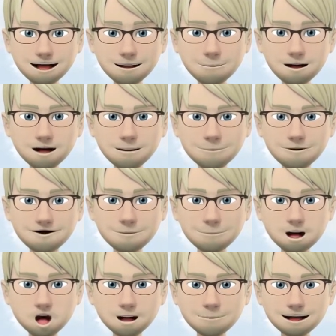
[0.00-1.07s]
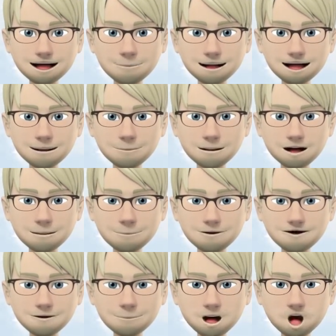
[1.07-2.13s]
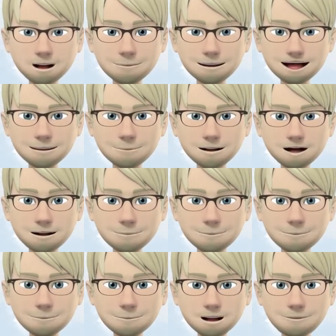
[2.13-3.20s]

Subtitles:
kVA in both open and